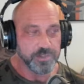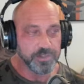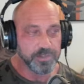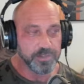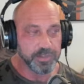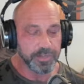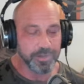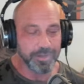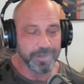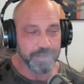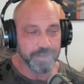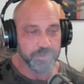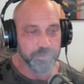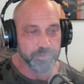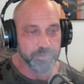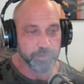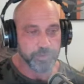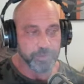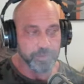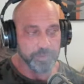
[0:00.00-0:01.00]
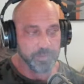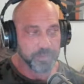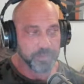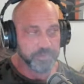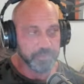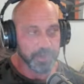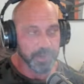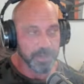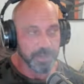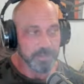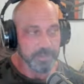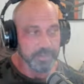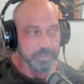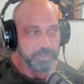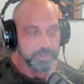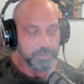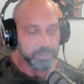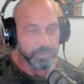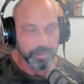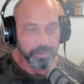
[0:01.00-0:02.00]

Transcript: you know, I used multiple different outlets or,